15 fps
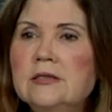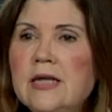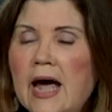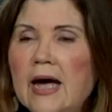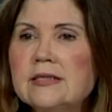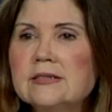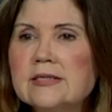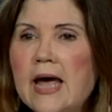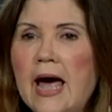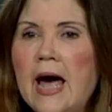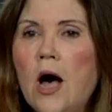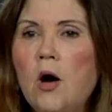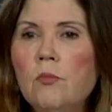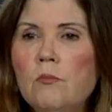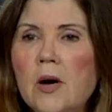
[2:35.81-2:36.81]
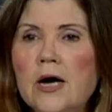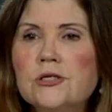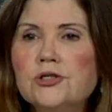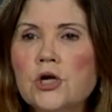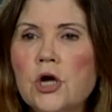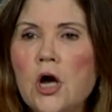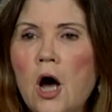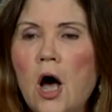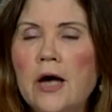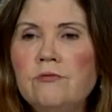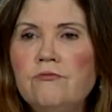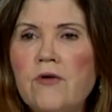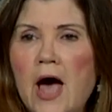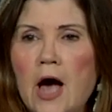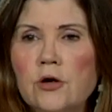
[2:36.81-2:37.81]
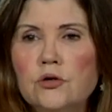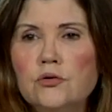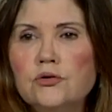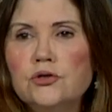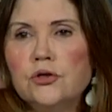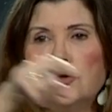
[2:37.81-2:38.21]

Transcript: That's how much God values